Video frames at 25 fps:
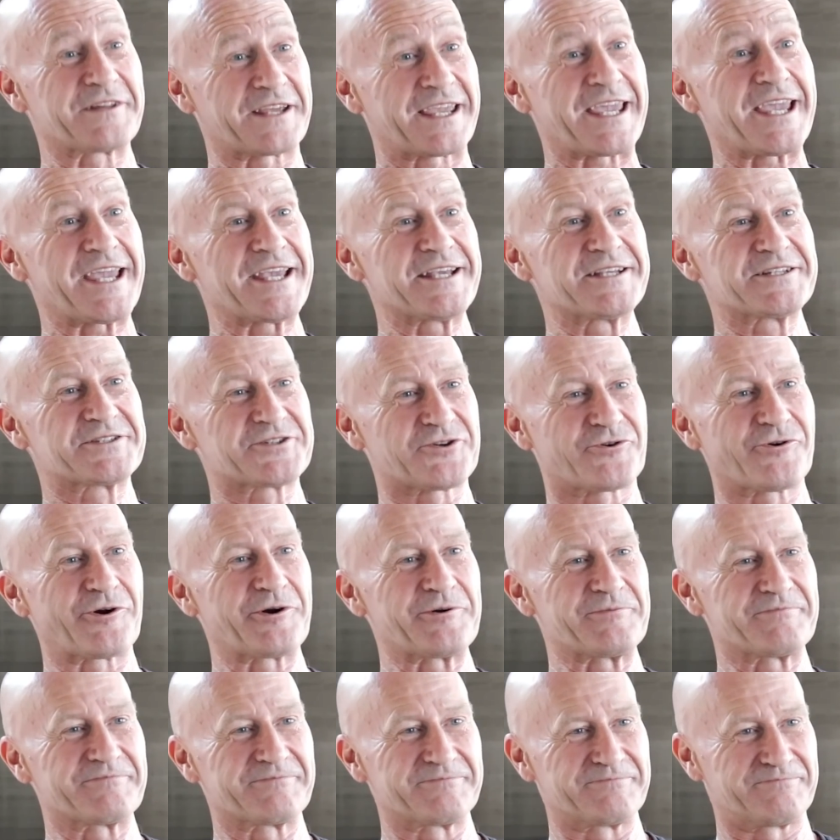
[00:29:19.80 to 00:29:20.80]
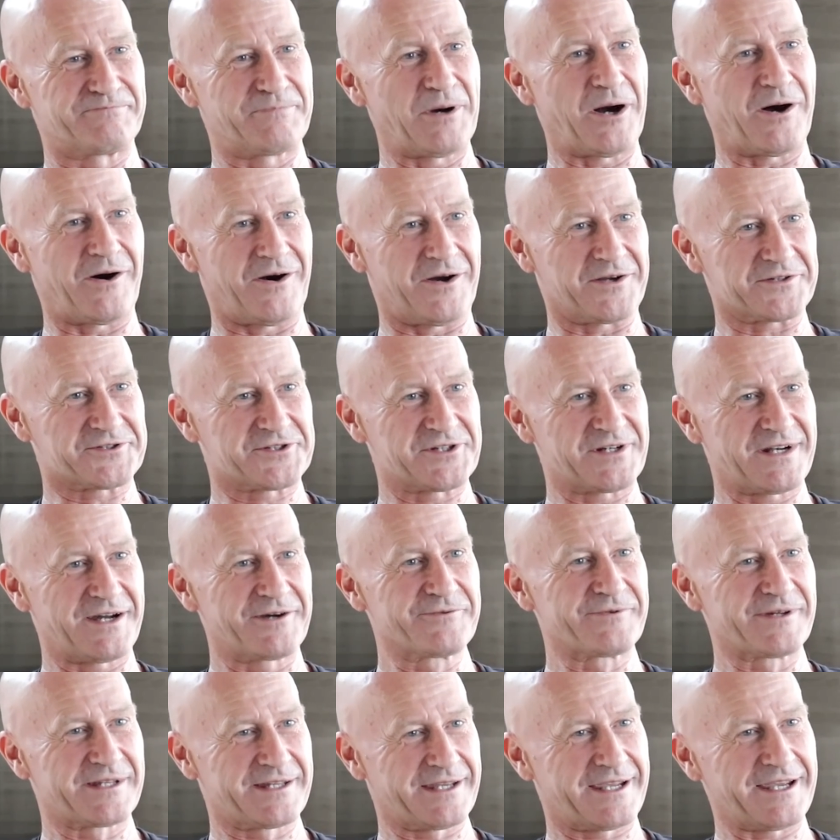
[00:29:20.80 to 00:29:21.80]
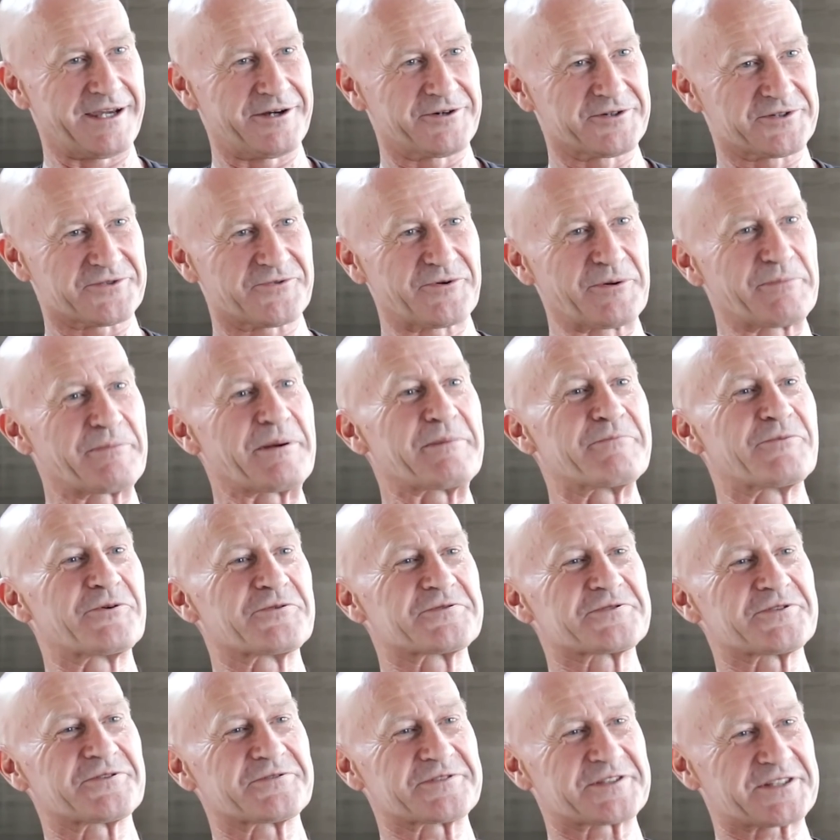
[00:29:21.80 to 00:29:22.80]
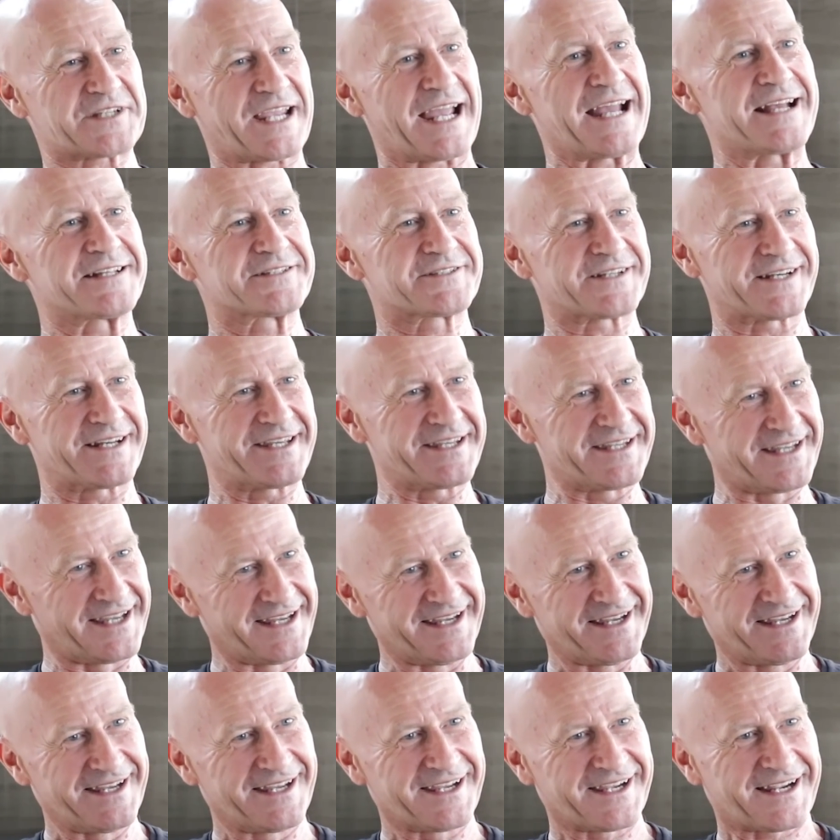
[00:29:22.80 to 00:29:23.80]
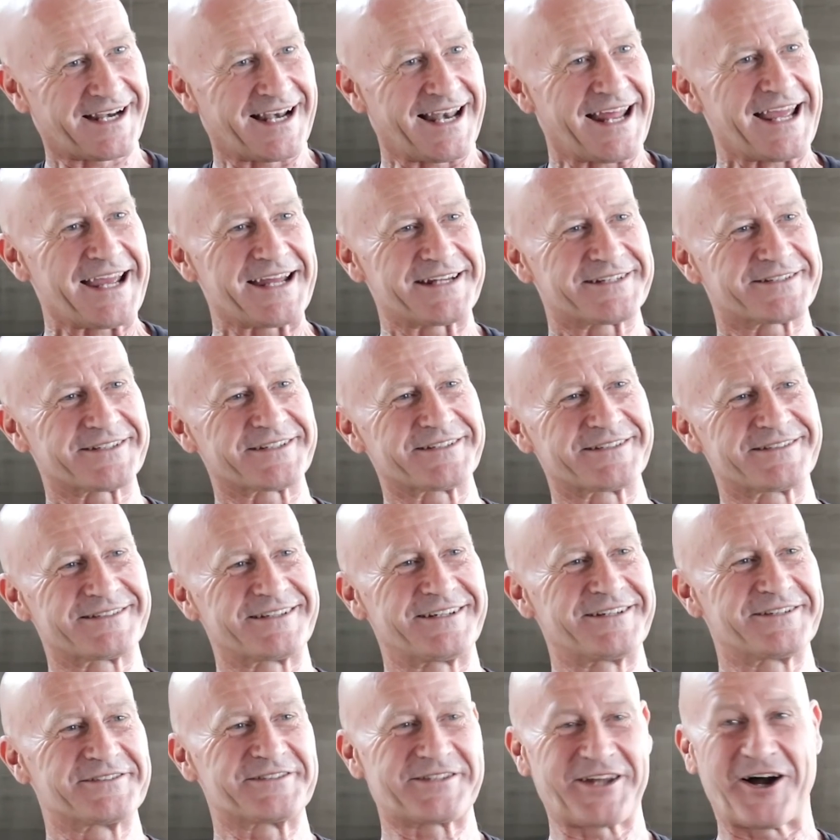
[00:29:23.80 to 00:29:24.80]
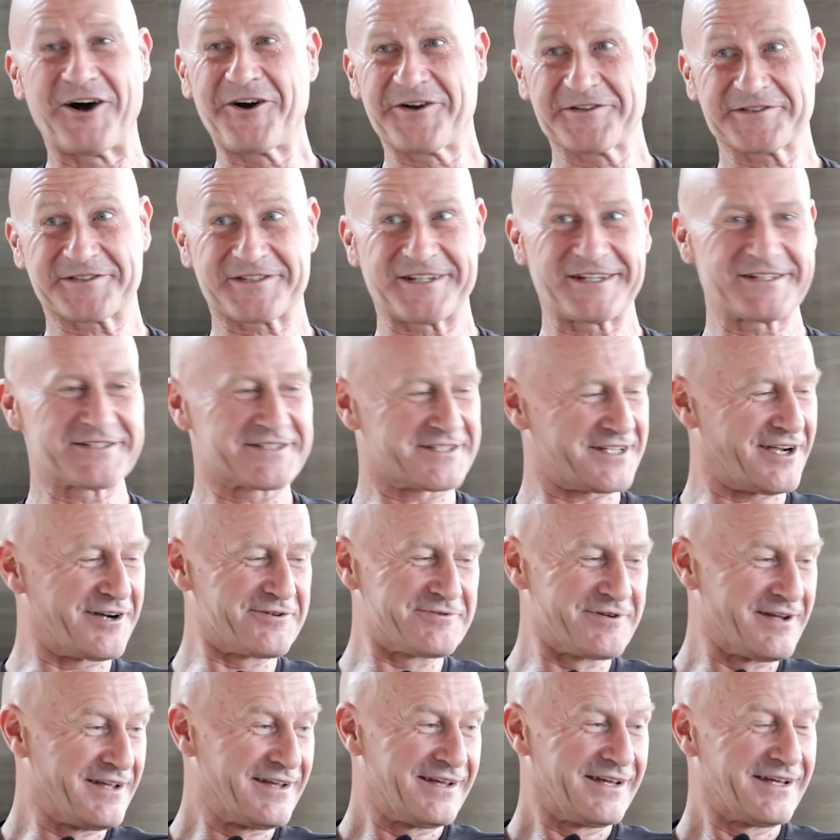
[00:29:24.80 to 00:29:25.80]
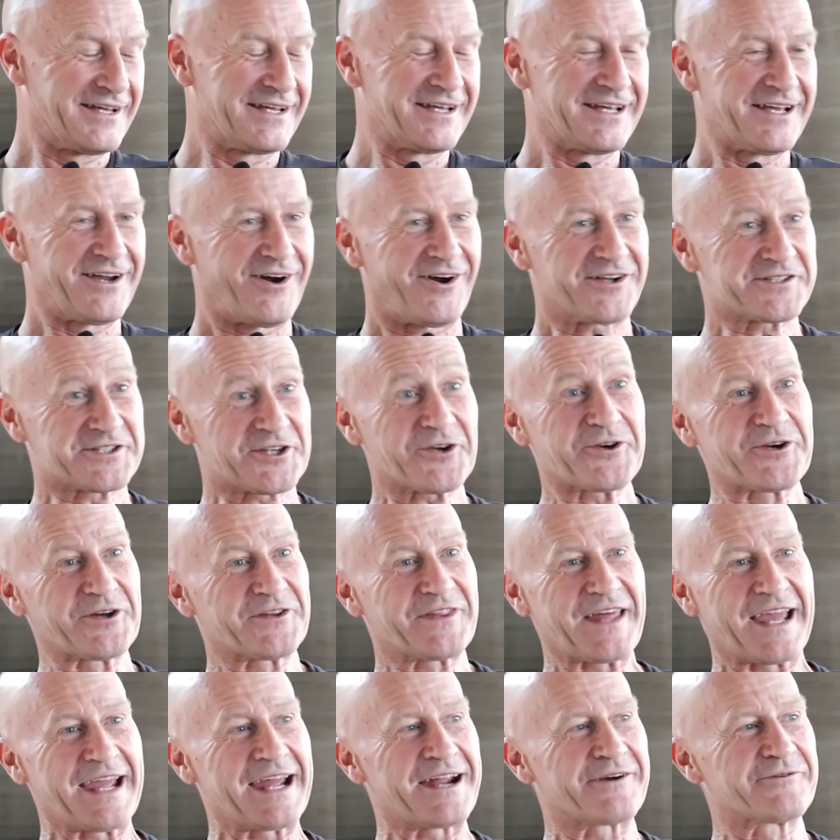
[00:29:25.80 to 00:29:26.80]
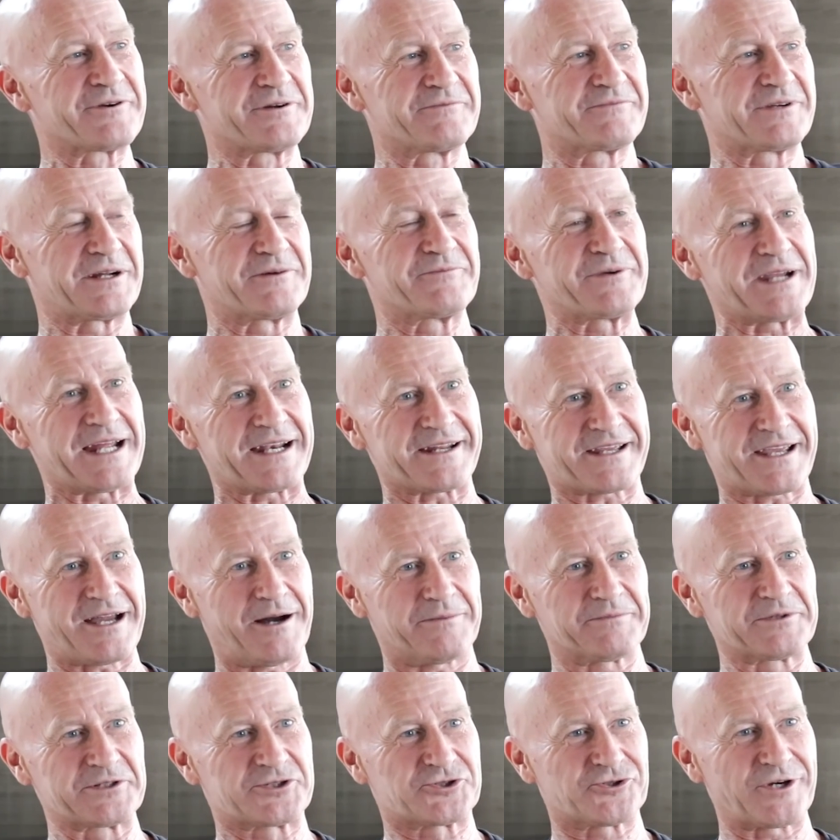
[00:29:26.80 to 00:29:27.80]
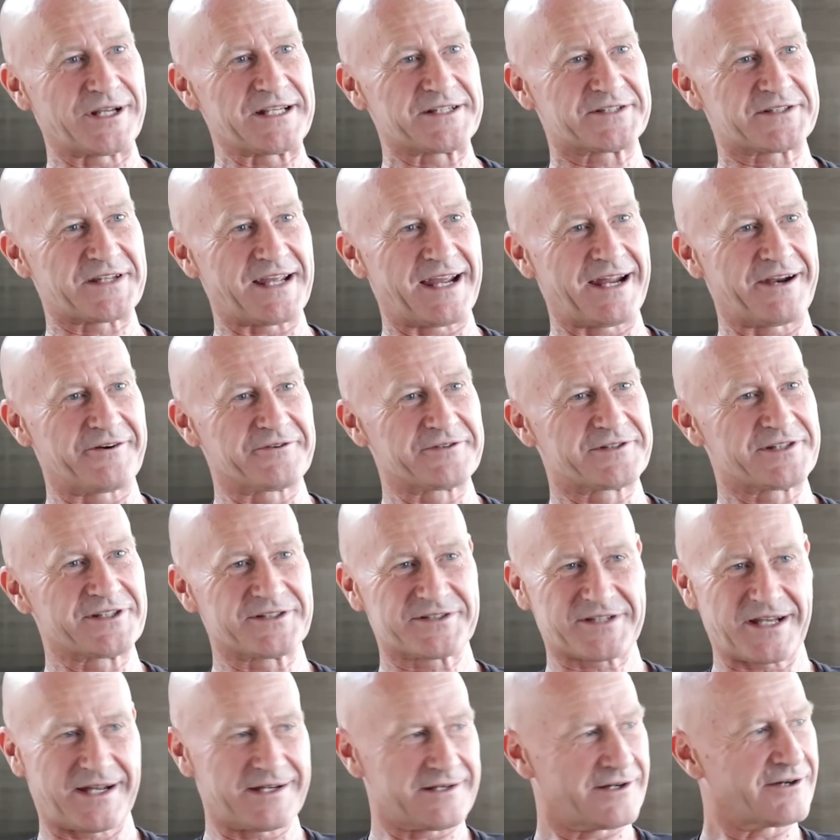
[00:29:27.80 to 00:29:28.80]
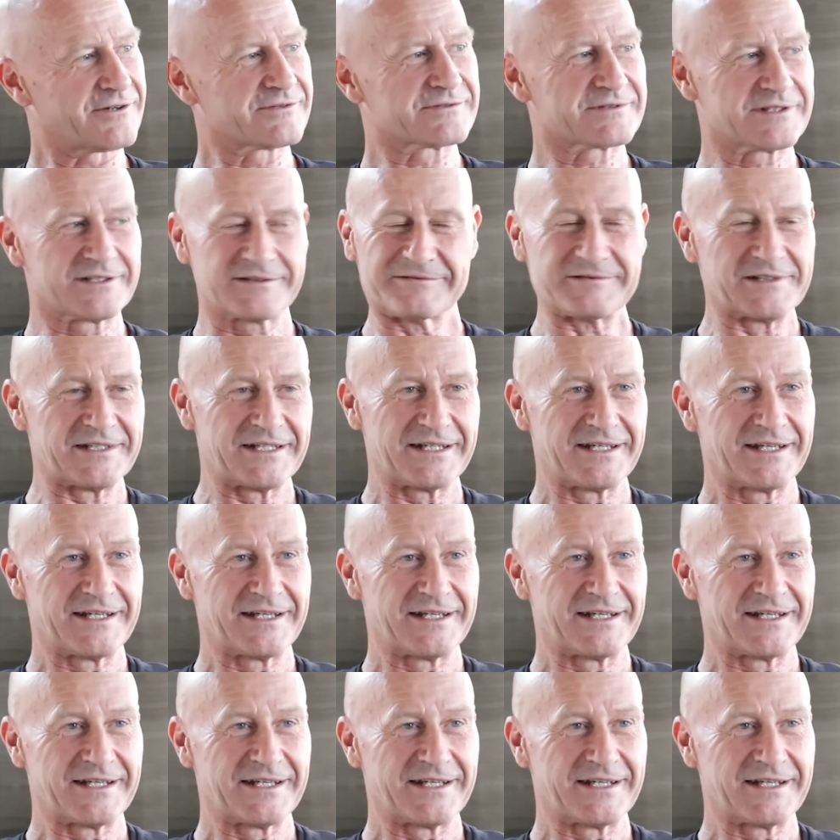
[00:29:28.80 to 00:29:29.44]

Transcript: of the Kings Group bars, you know, where the girls were a bit more sort of scantily clad and, and dancing. So I took her there and we had a couple of drinks there and she's saying, oh, they're,